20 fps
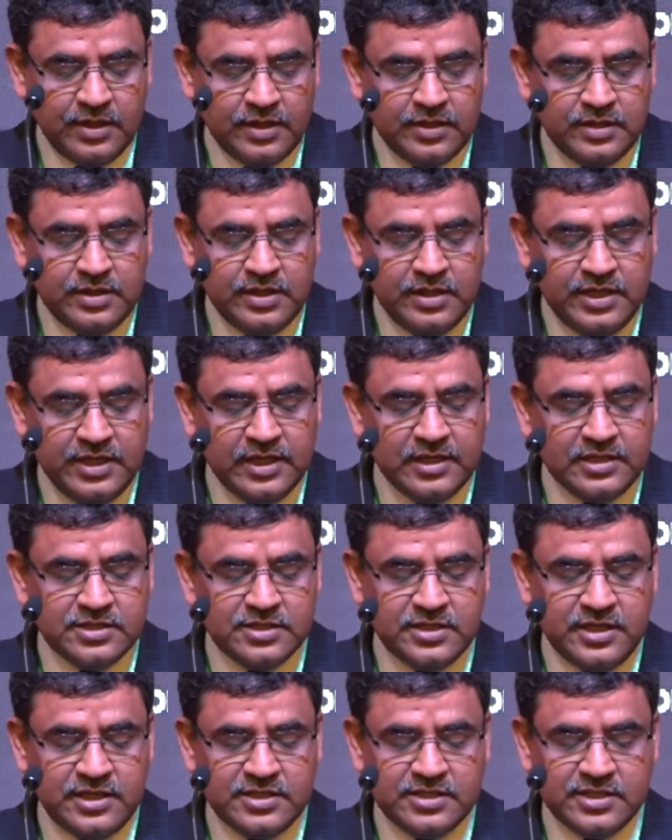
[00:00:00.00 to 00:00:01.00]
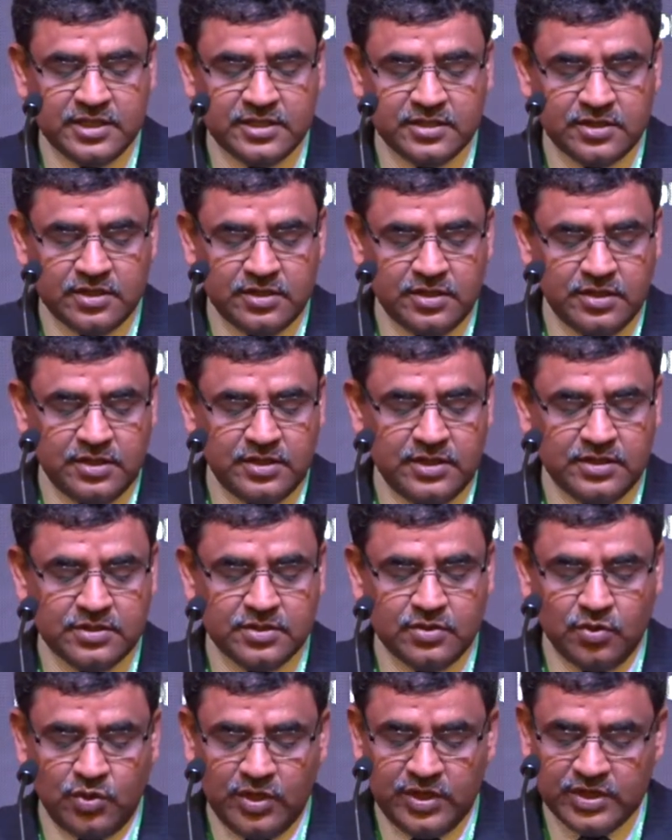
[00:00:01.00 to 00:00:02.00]
The real estate sector is
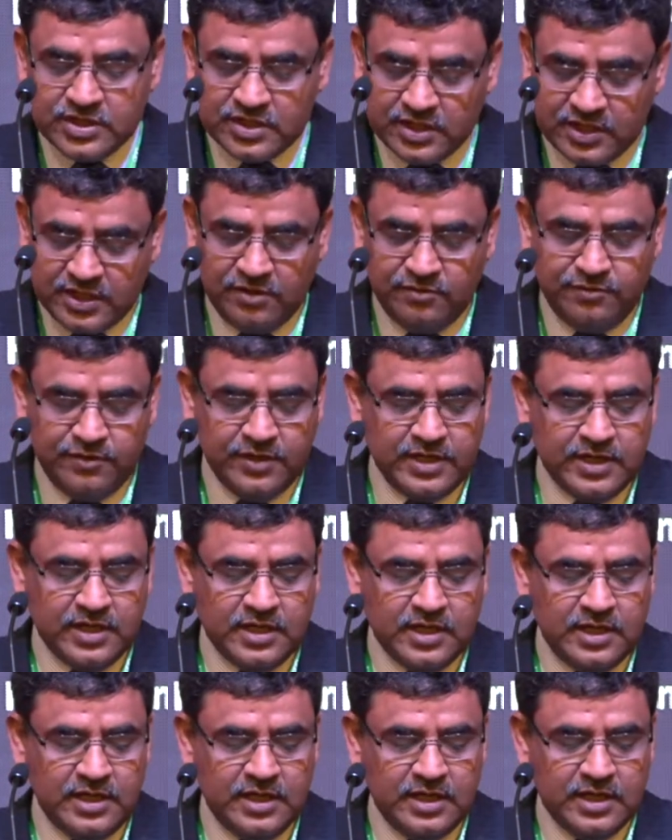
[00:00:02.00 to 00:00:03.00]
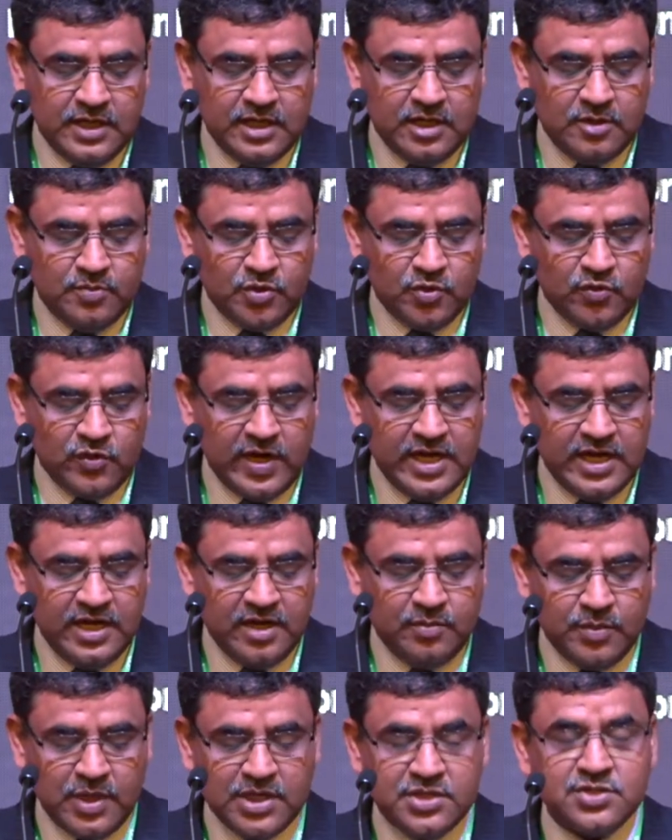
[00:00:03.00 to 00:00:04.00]
growing significantly and
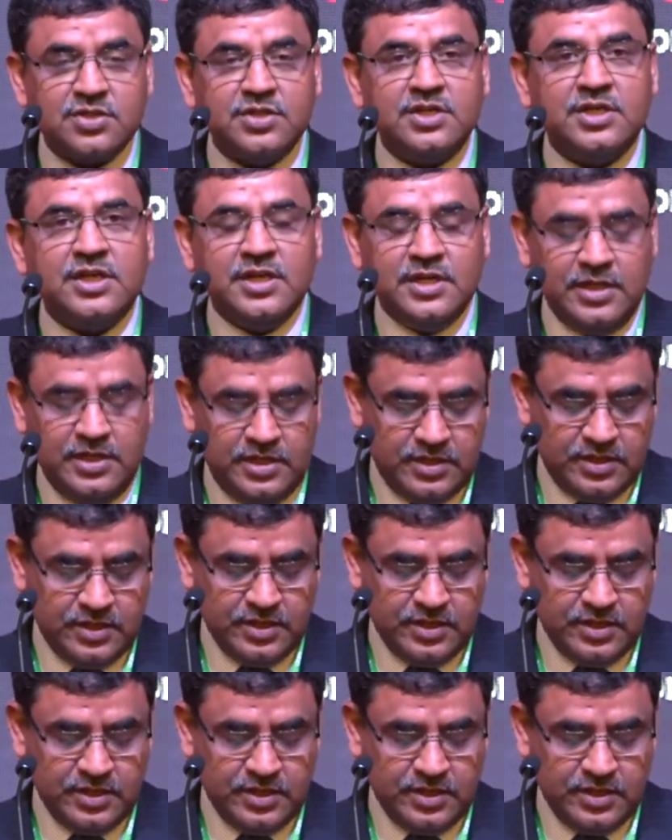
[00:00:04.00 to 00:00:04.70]
providing much needed